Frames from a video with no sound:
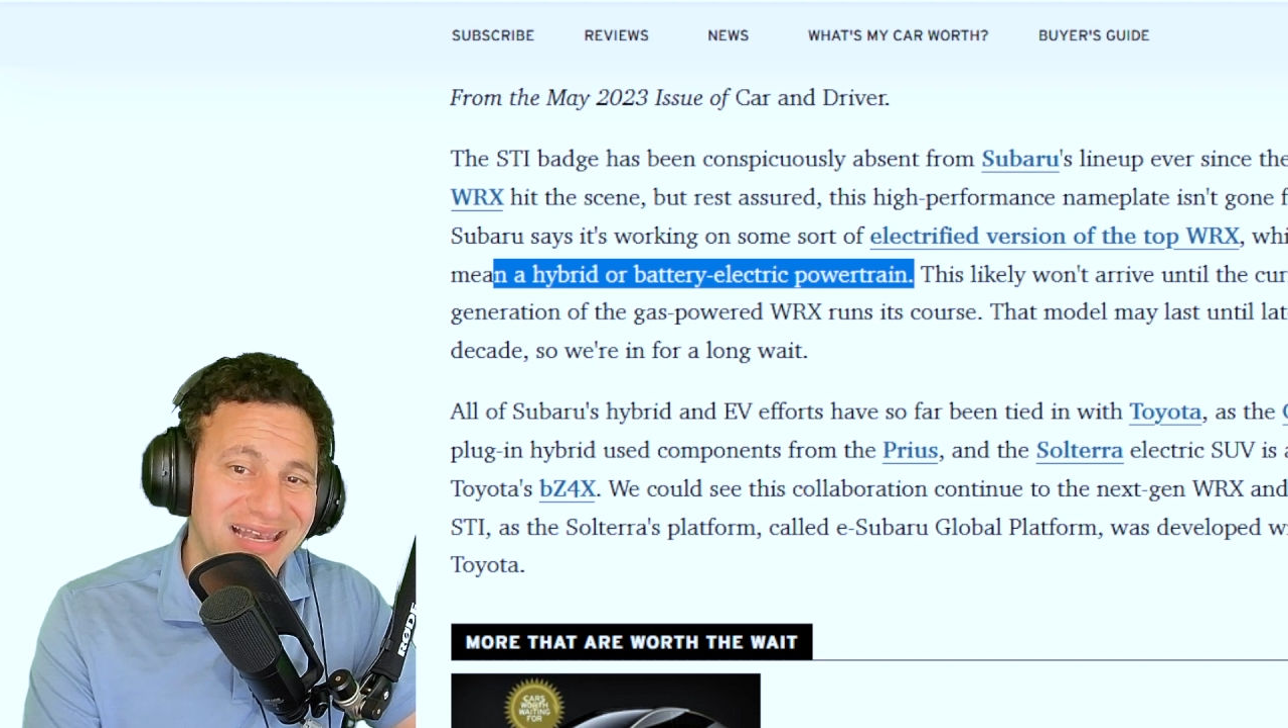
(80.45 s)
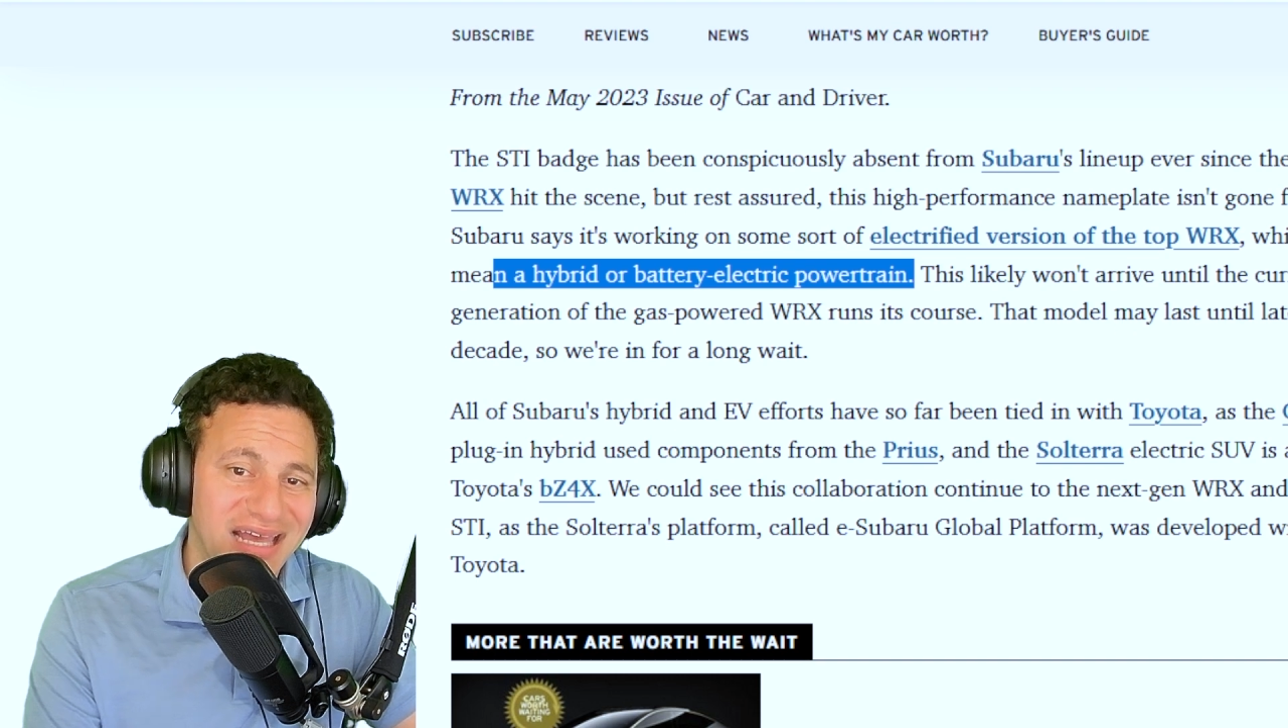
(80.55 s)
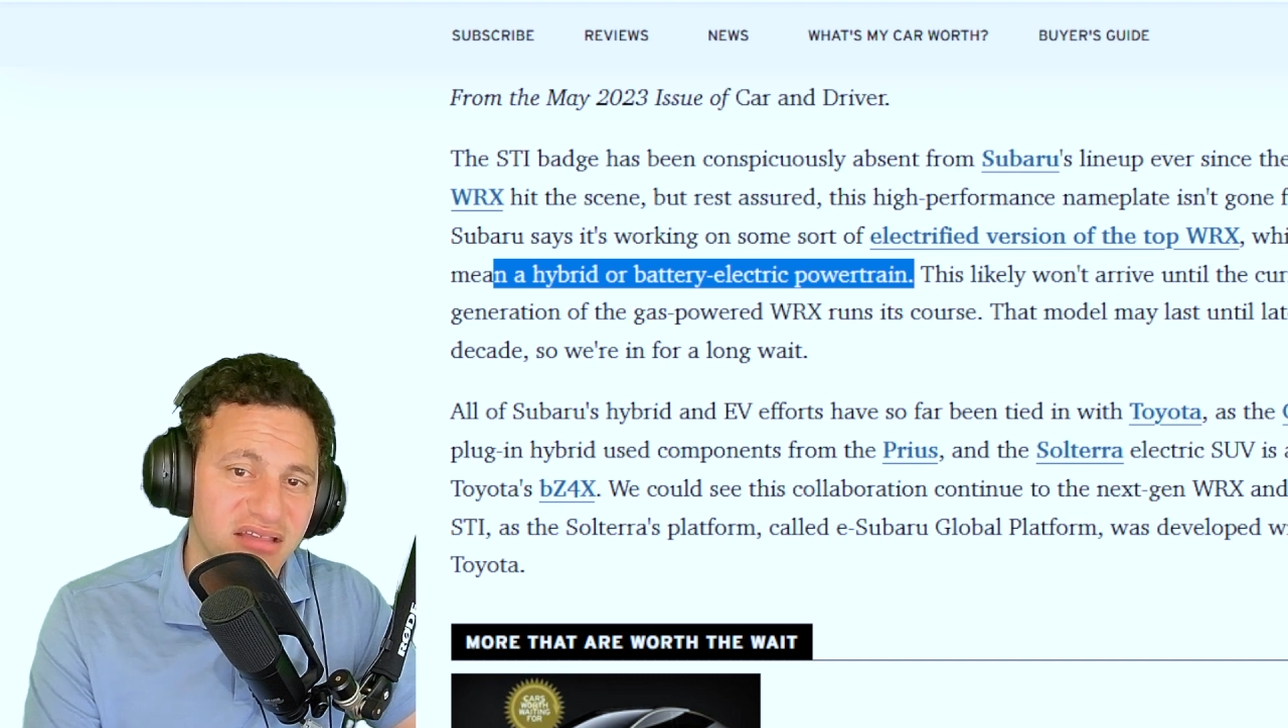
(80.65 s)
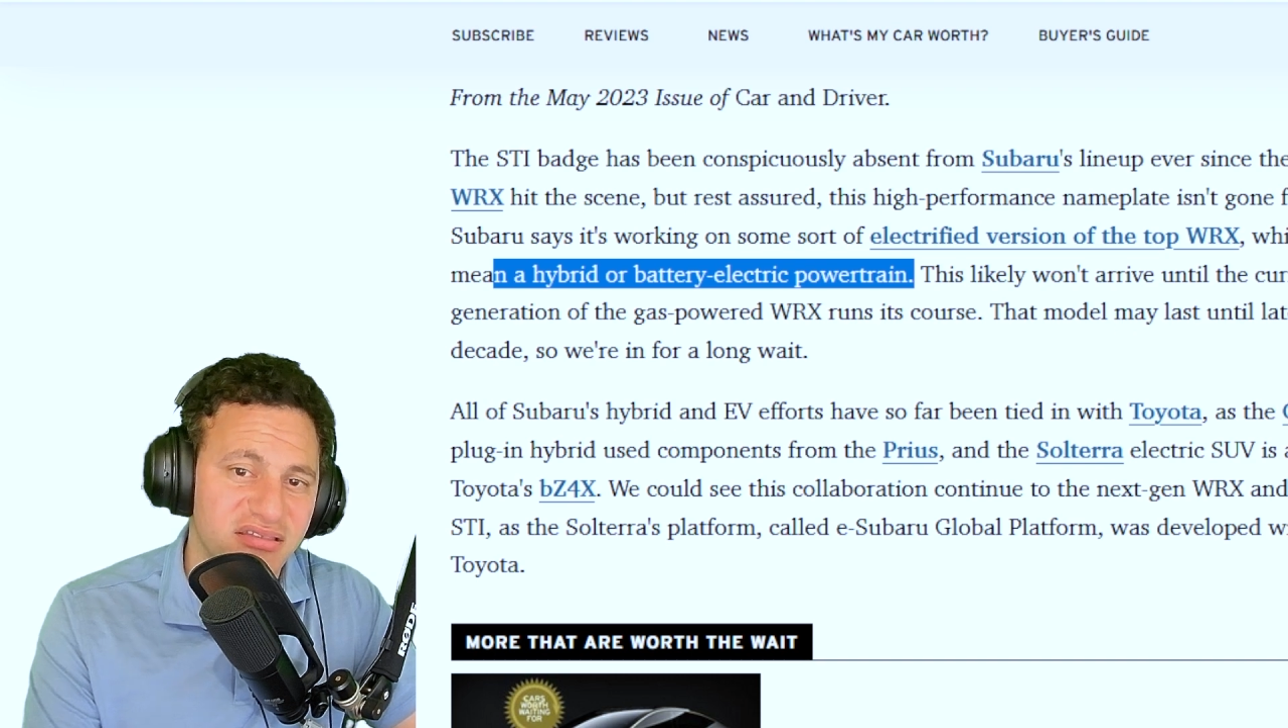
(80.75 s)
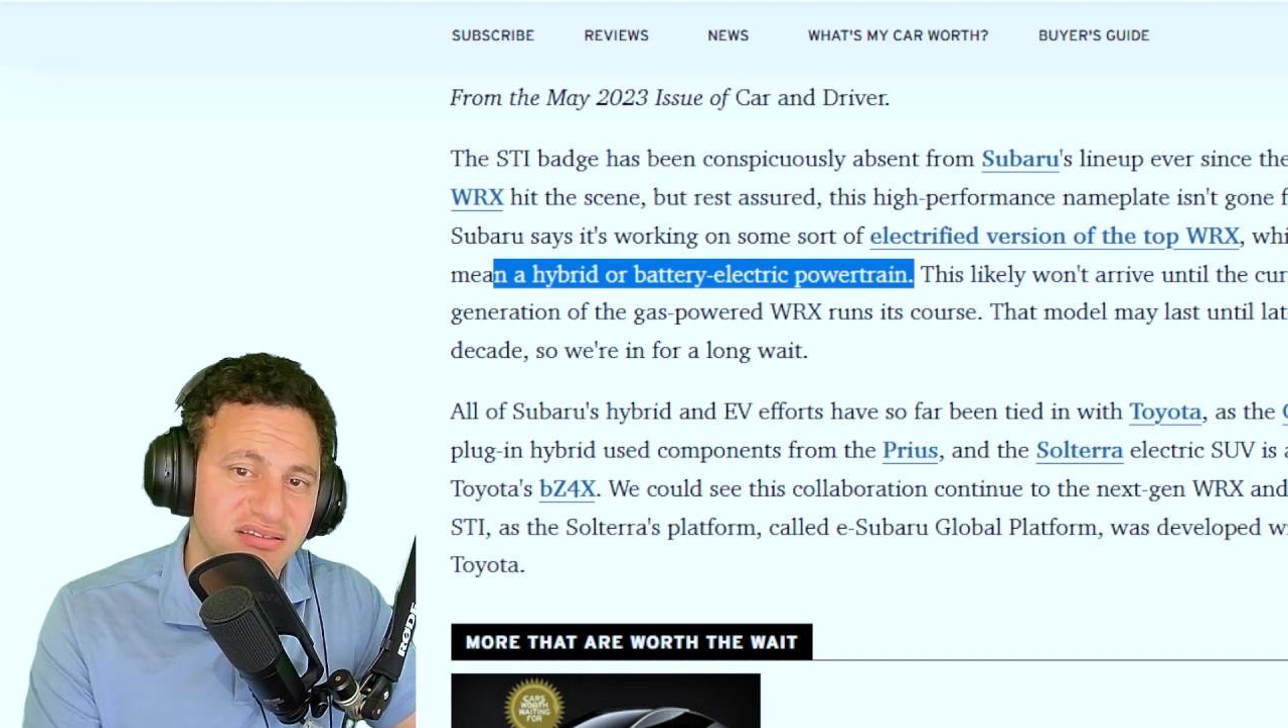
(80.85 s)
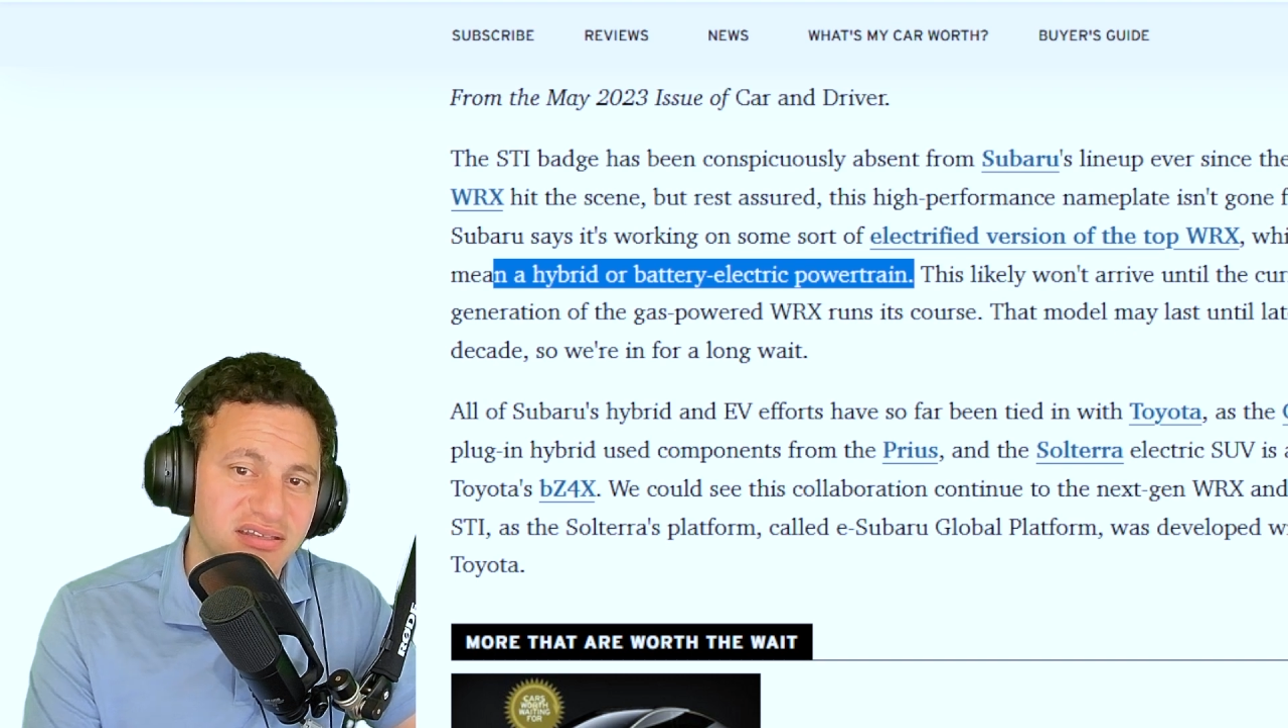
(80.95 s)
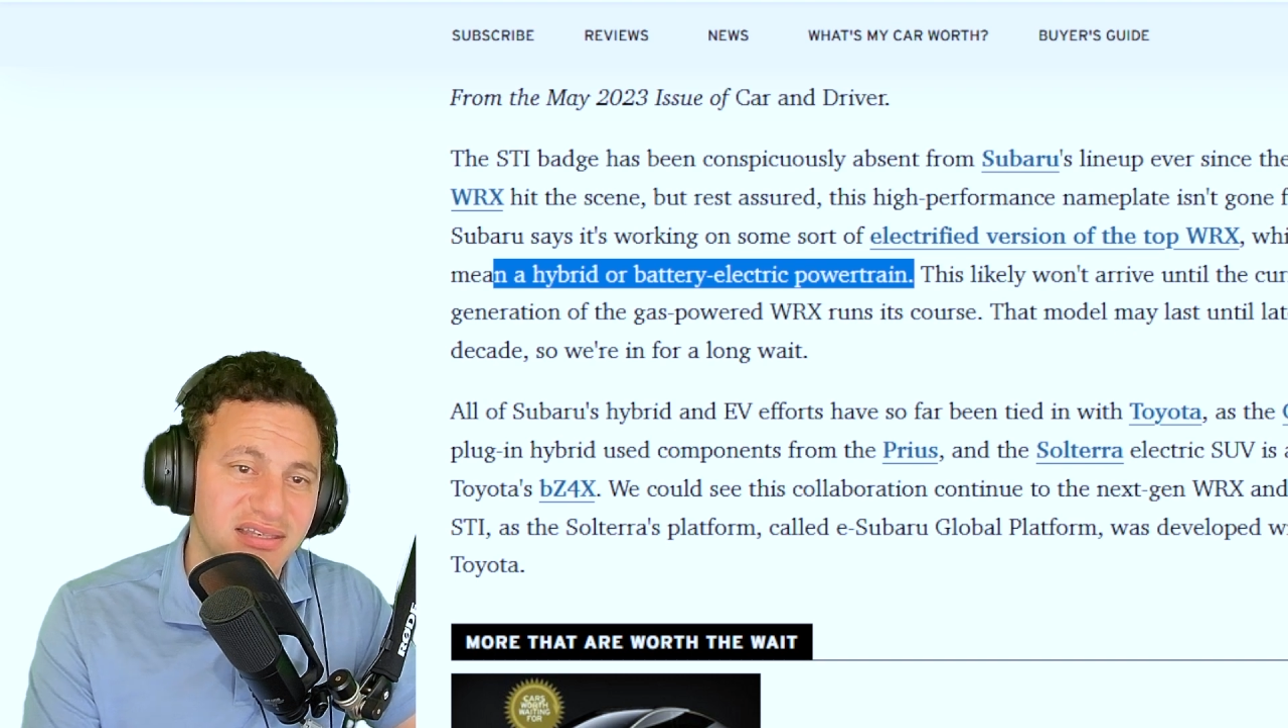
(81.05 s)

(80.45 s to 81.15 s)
last until